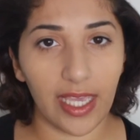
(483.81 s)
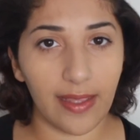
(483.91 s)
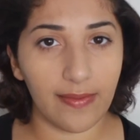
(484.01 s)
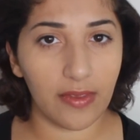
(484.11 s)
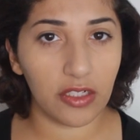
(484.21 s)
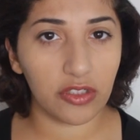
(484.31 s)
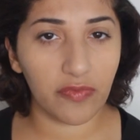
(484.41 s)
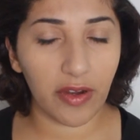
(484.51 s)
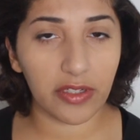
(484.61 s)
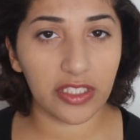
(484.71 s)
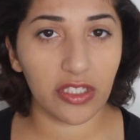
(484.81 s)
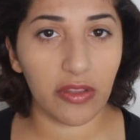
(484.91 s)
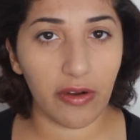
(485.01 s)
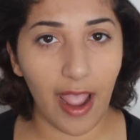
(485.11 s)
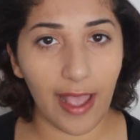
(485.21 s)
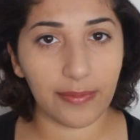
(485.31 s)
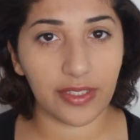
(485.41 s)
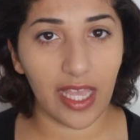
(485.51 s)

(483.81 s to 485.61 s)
and there's various other apps